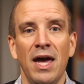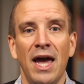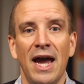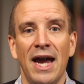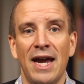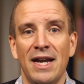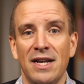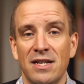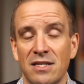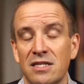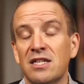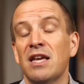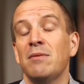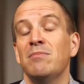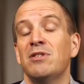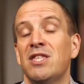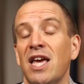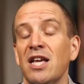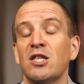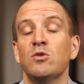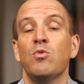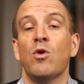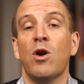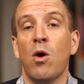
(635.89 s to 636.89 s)
And it seems
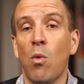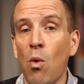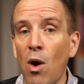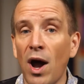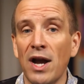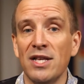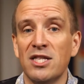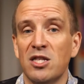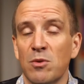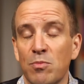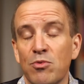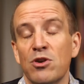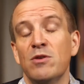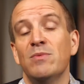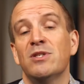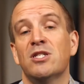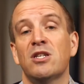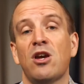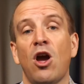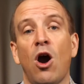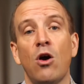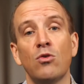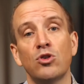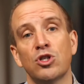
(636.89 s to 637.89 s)
that's what a white
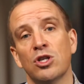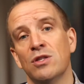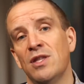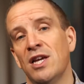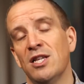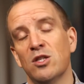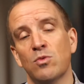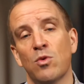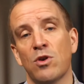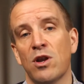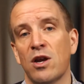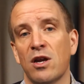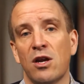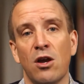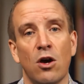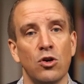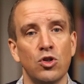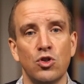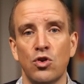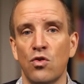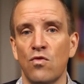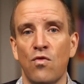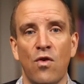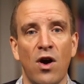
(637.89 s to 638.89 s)
supremacist culture, that's what a
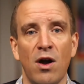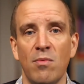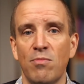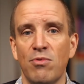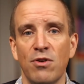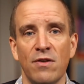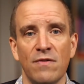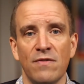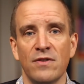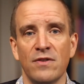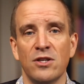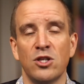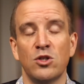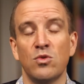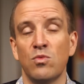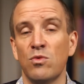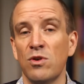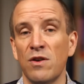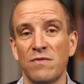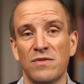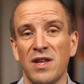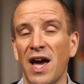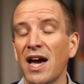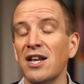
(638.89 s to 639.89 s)
culture of white privilege would
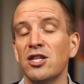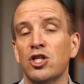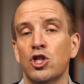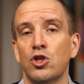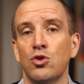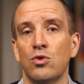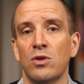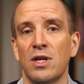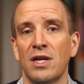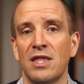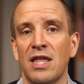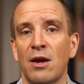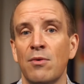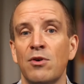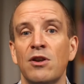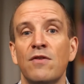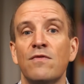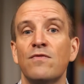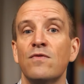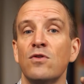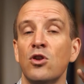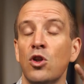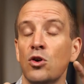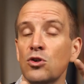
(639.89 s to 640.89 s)
have done, surely. They would
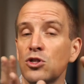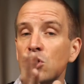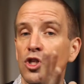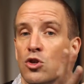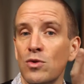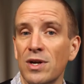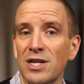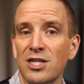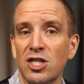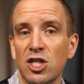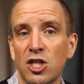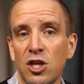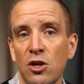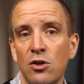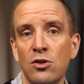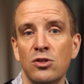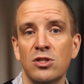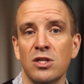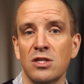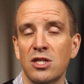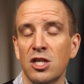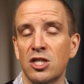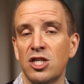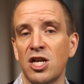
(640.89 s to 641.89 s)
have looked to excuse
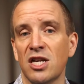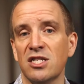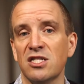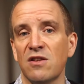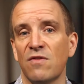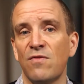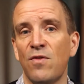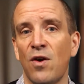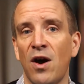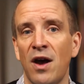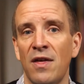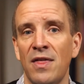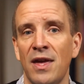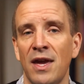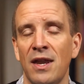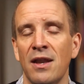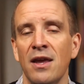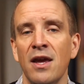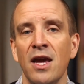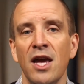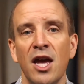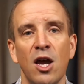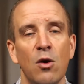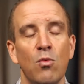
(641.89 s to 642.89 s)
it, to justify that.
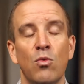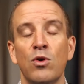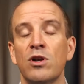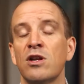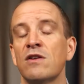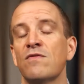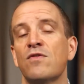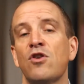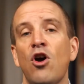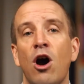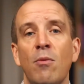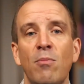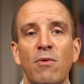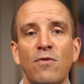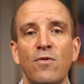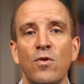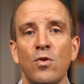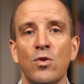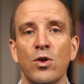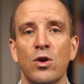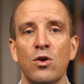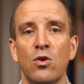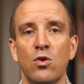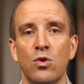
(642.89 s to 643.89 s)
It wouldn't have got before
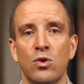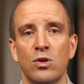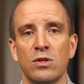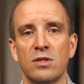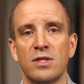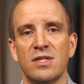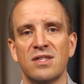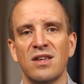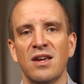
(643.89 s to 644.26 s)
the courts.